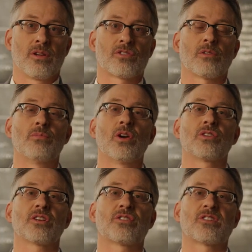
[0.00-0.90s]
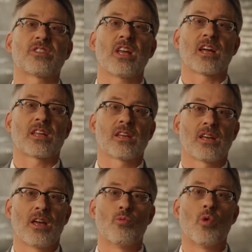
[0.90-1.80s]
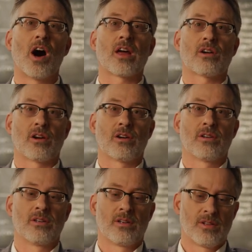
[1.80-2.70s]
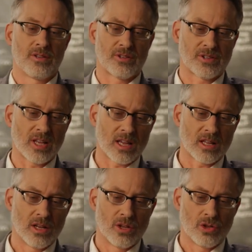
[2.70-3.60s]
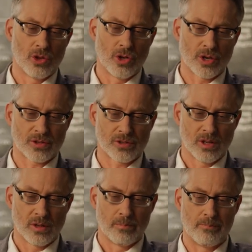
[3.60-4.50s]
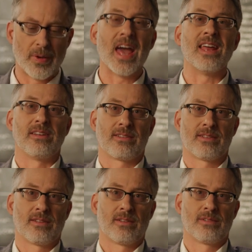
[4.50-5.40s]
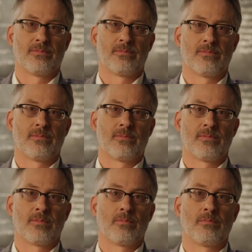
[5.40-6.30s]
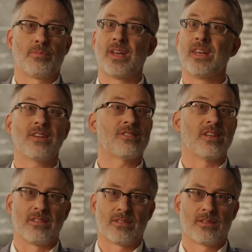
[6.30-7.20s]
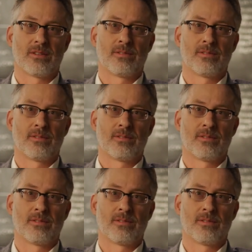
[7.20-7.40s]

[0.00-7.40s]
Submerge a stick in water. The stick looks bent. But it isn't.